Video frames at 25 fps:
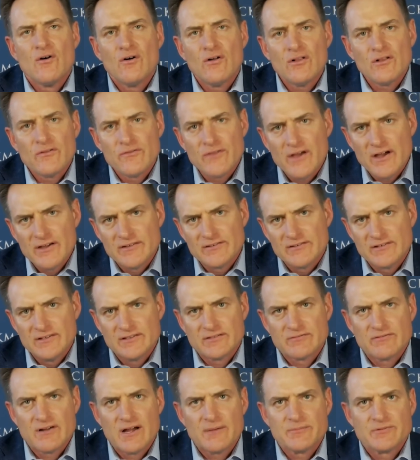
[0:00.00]
all of those
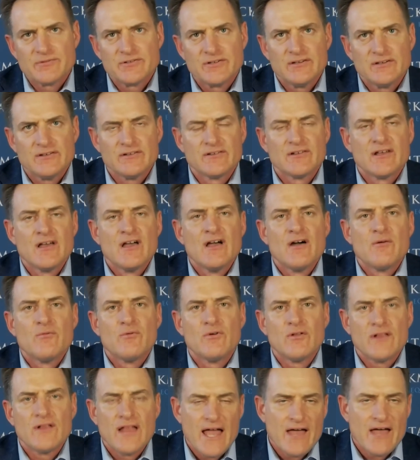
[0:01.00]
disruptions
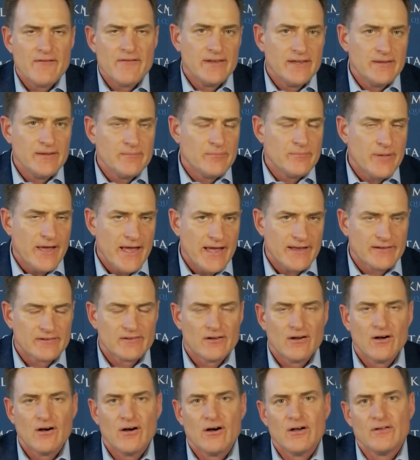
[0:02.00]
will have an
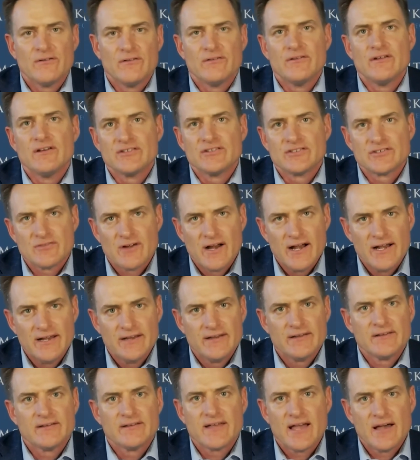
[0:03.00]
impact on
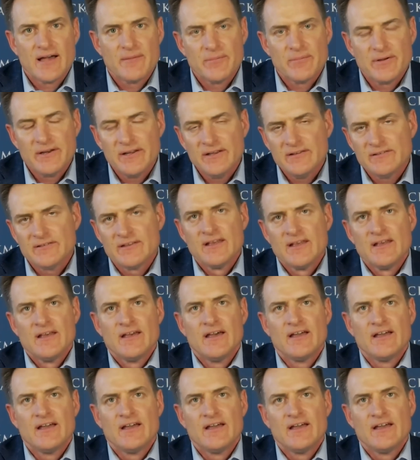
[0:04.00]
Australian companies.